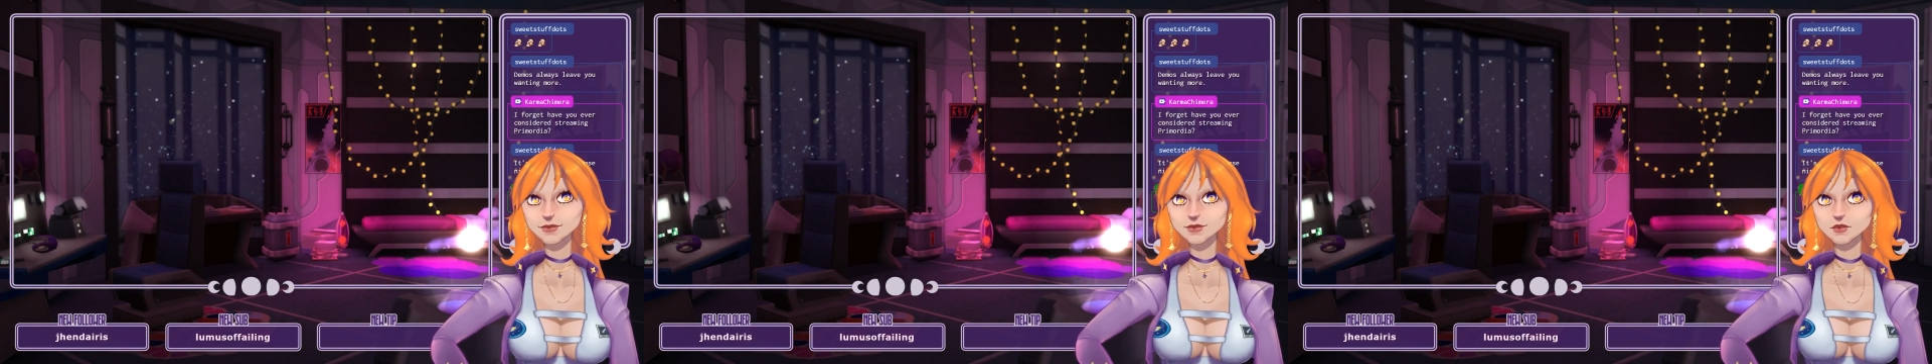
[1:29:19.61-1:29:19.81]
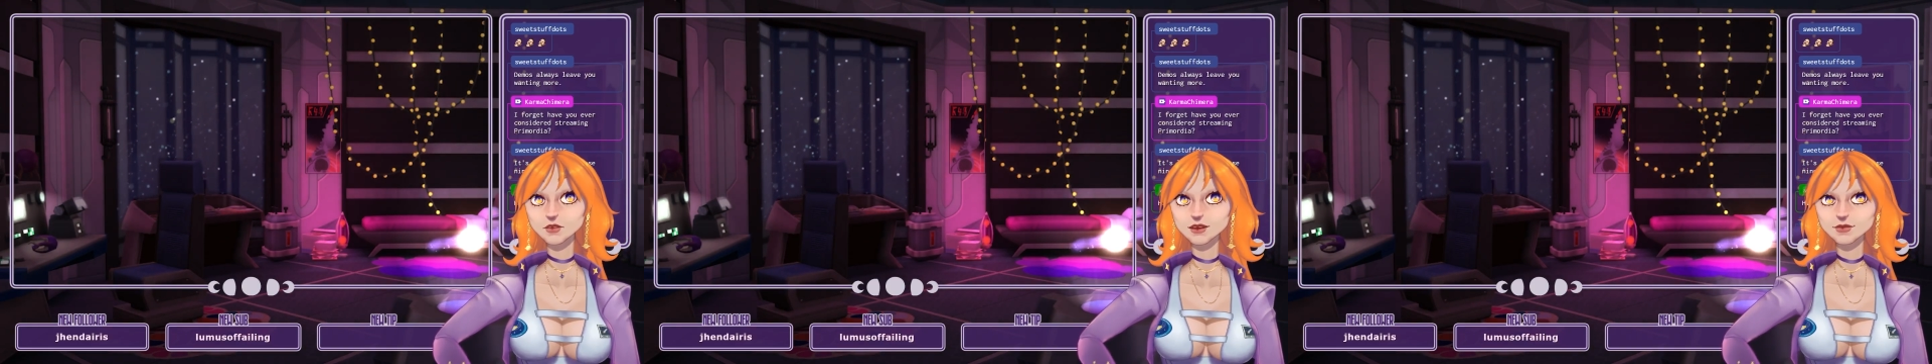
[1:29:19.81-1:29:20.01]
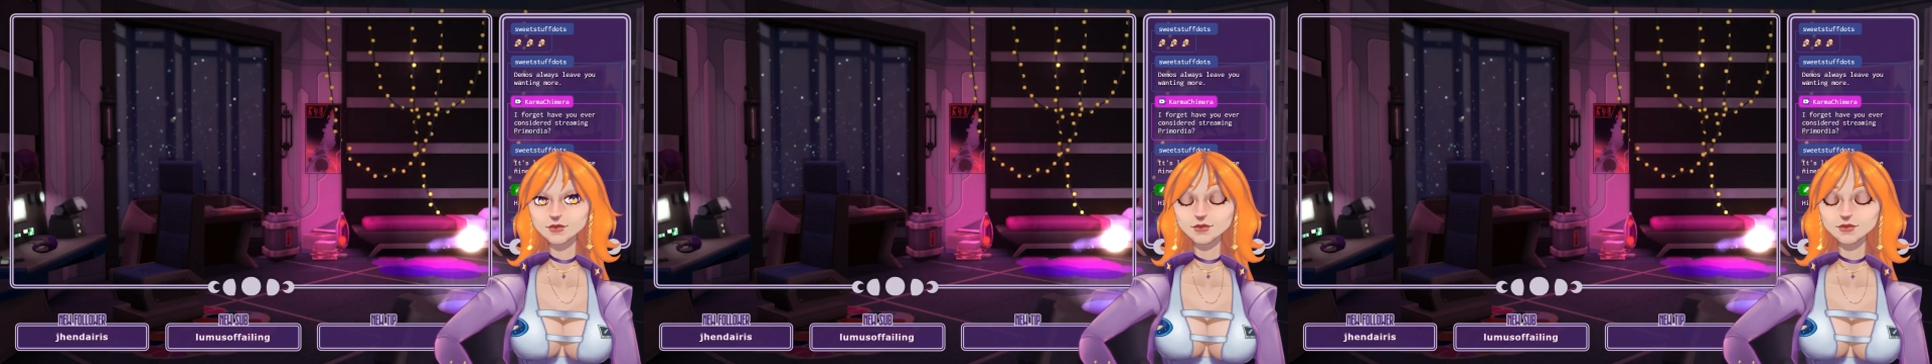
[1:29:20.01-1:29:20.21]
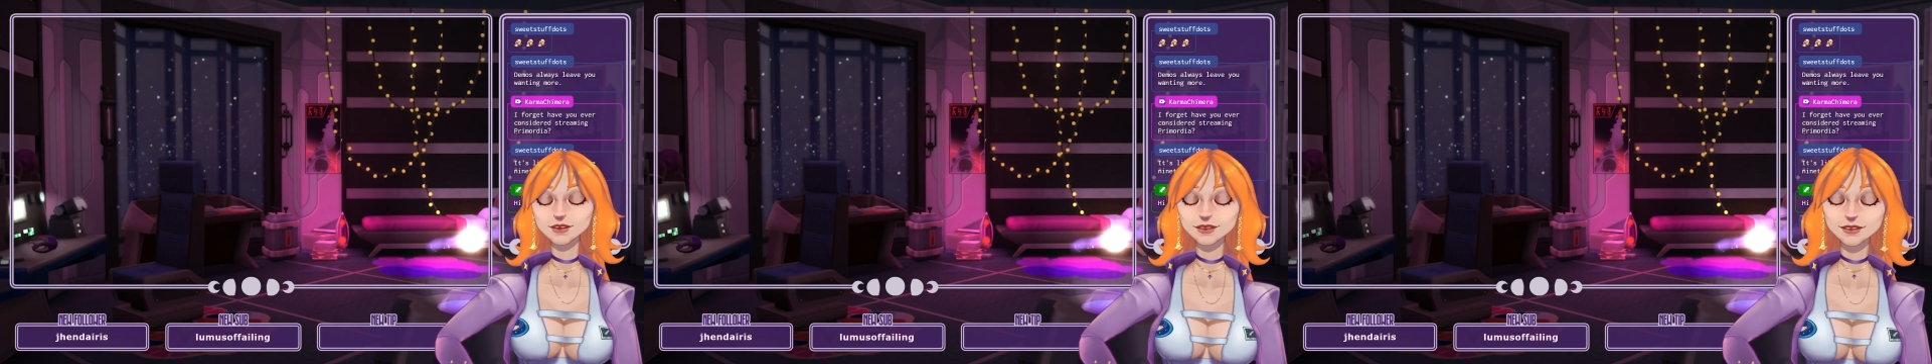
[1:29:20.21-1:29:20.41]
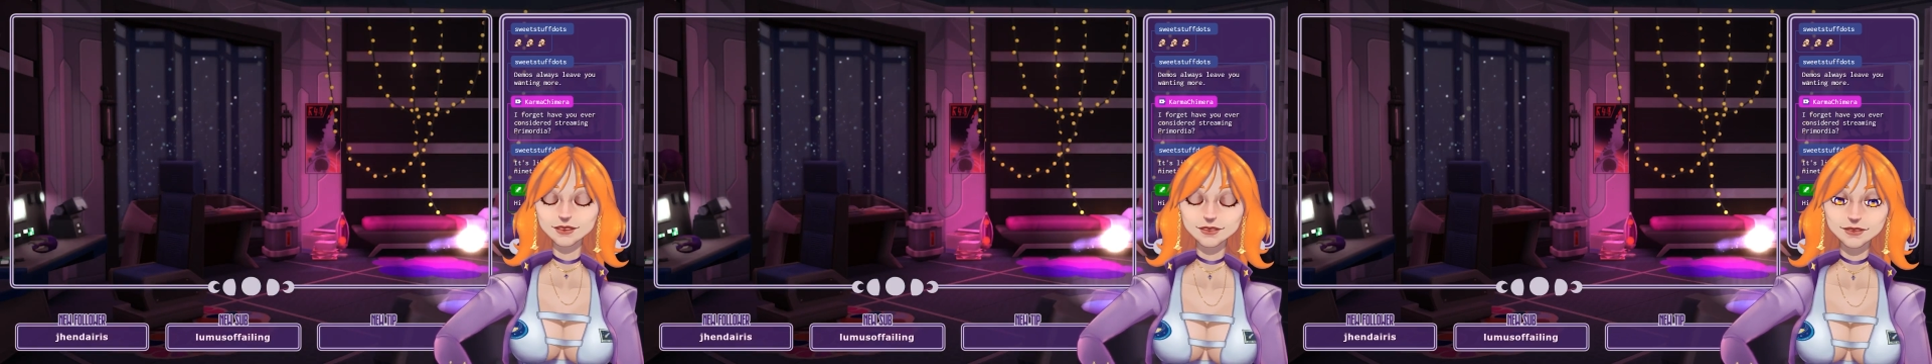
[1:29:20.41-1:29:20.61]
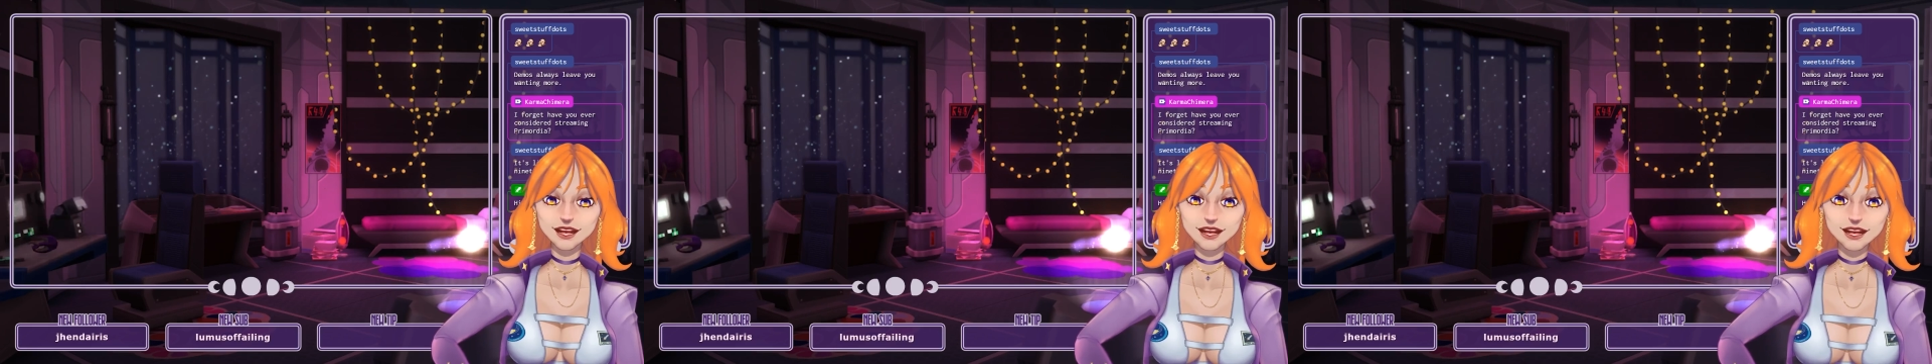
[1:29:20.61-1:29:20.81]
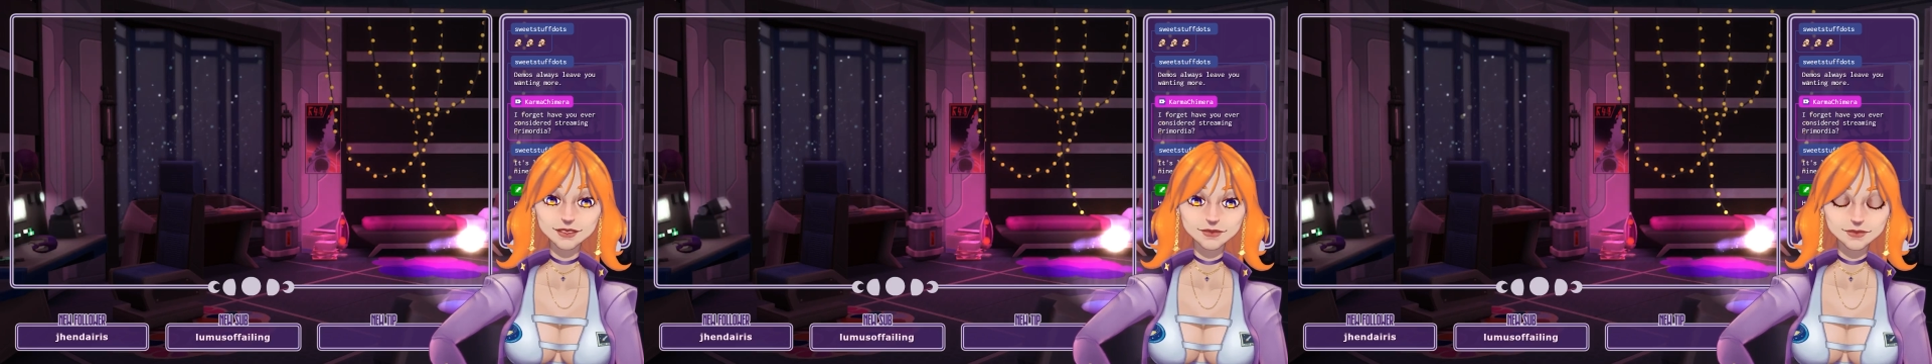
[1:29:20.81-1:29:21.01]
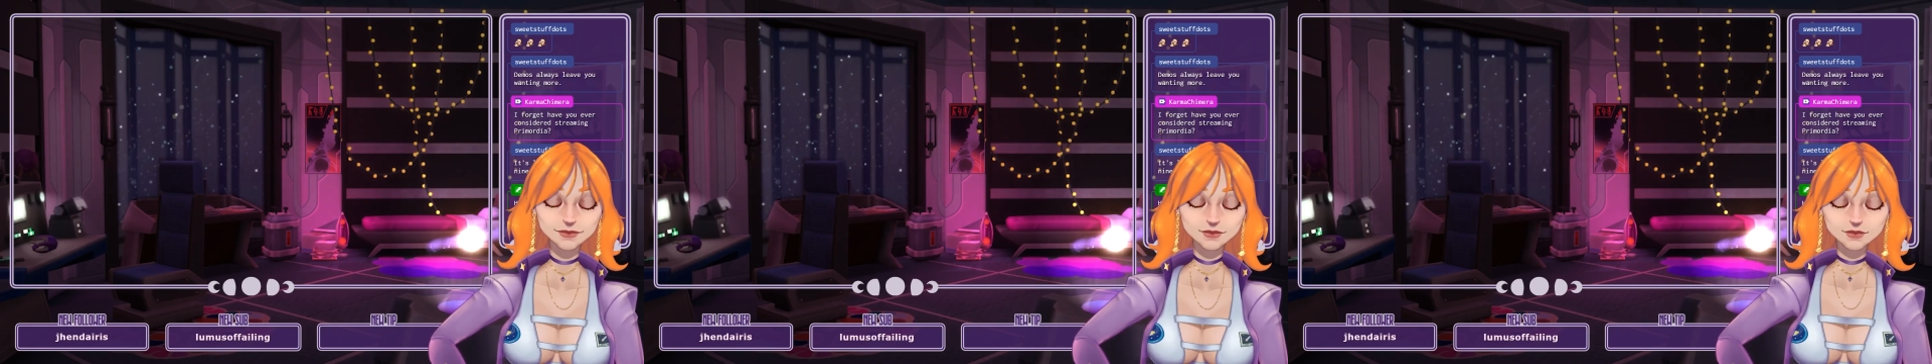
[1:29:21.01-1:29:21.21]
To give you a little
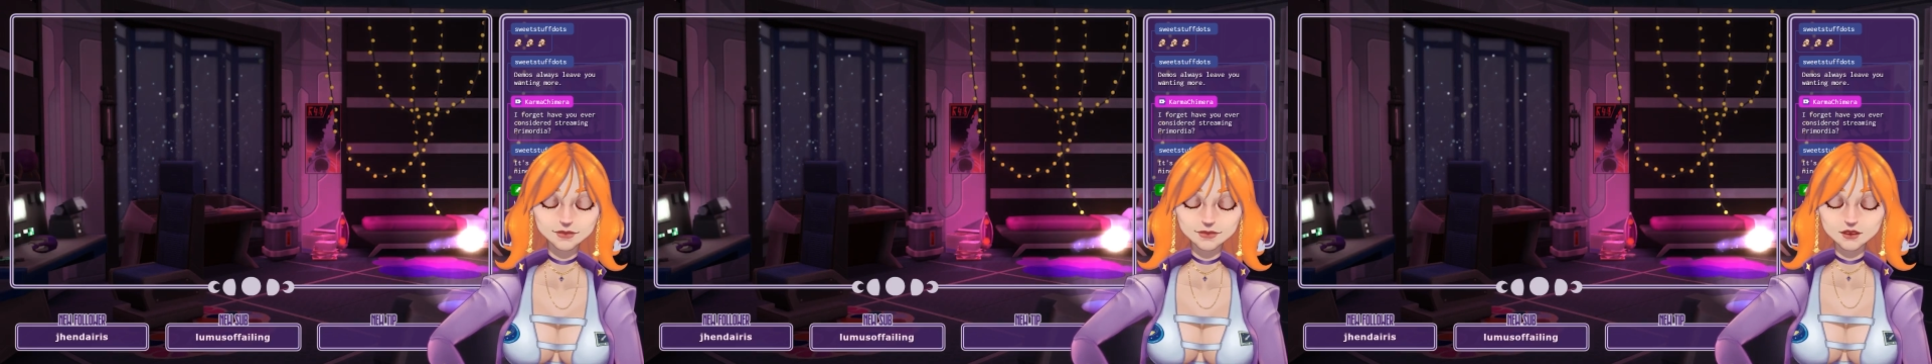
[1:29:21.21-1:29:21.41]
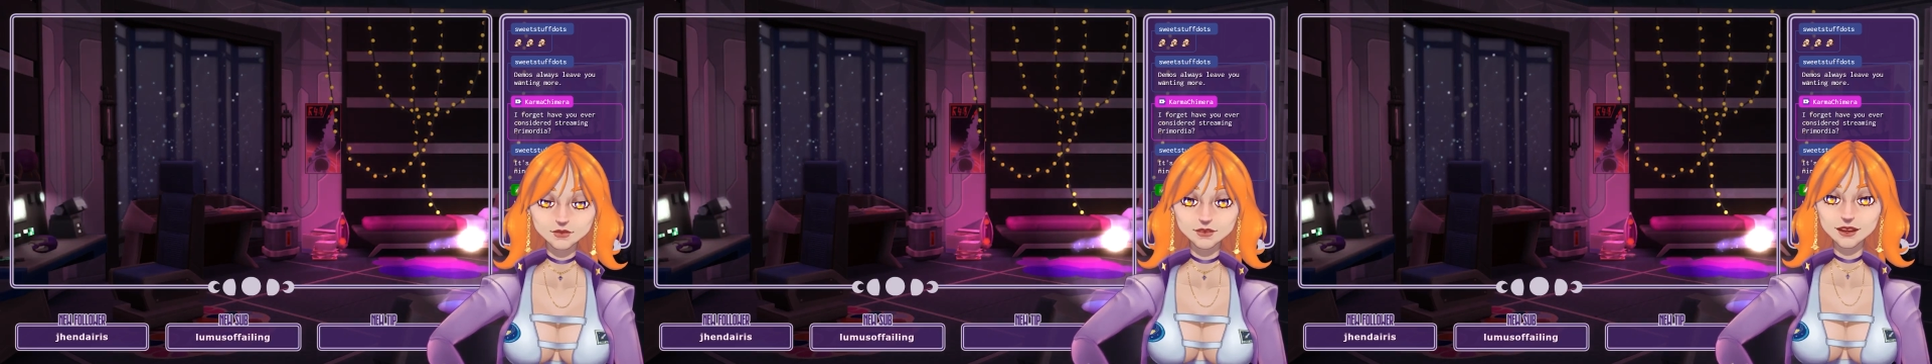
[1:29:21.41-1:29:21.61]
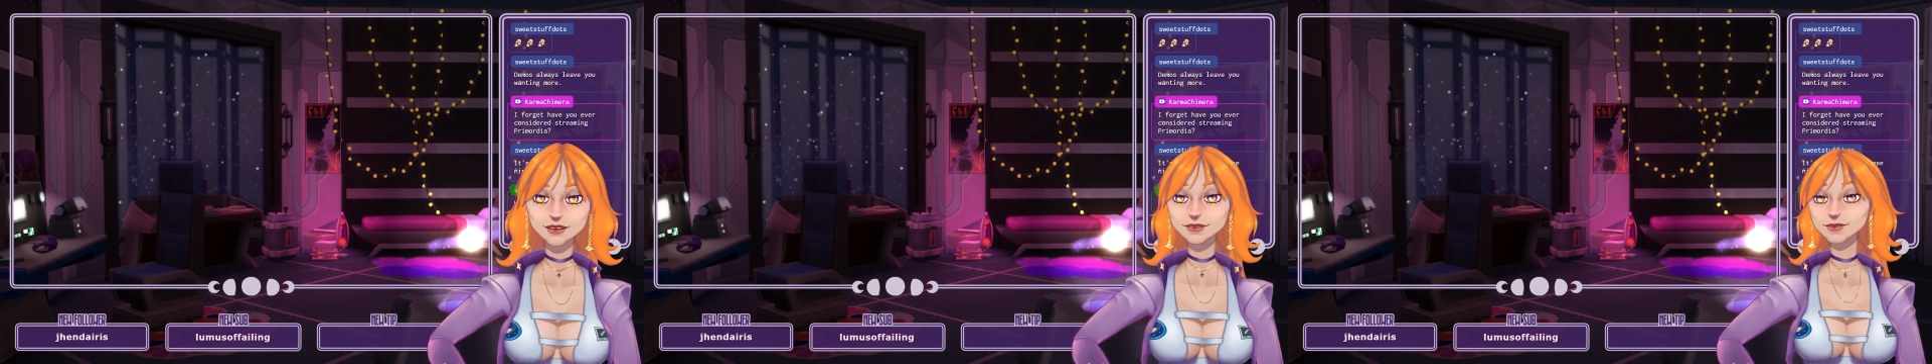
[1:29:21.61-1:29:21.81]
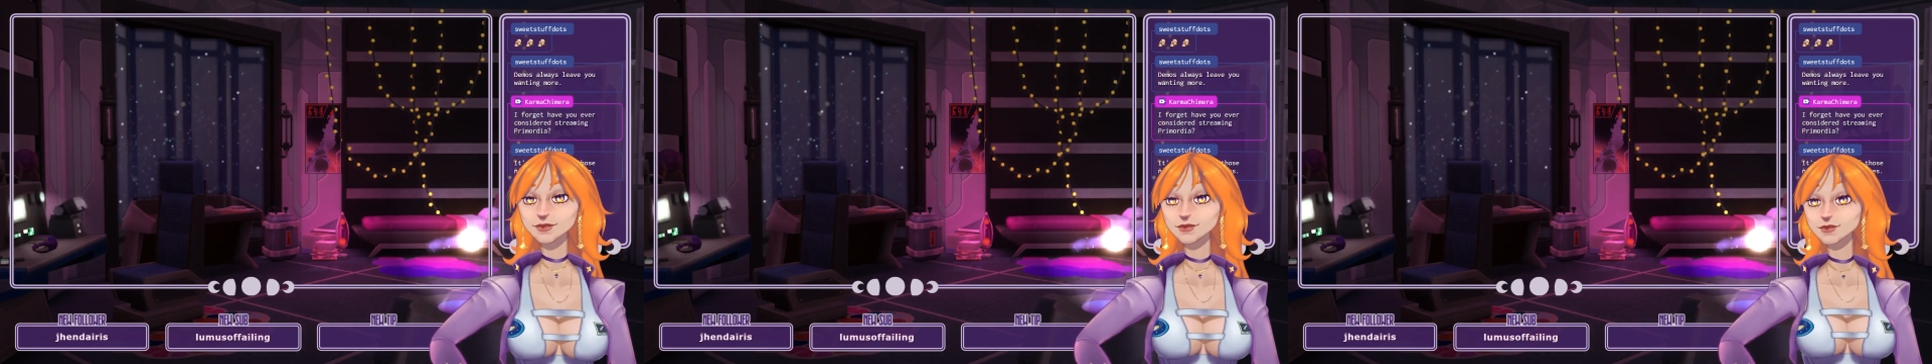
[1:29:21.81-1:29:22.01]
taste of something.